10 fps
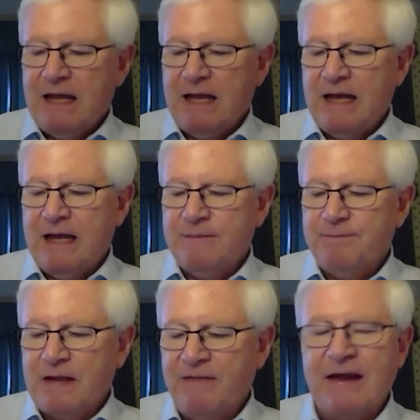
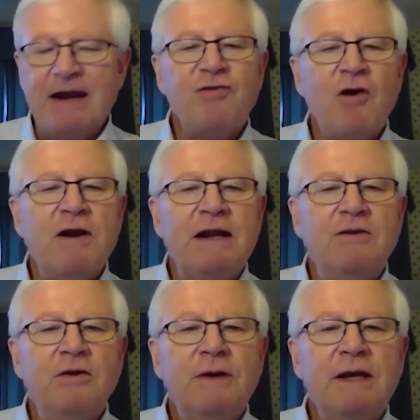Um, and then I started
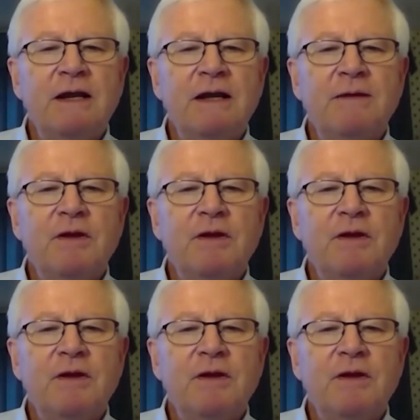doing, uh,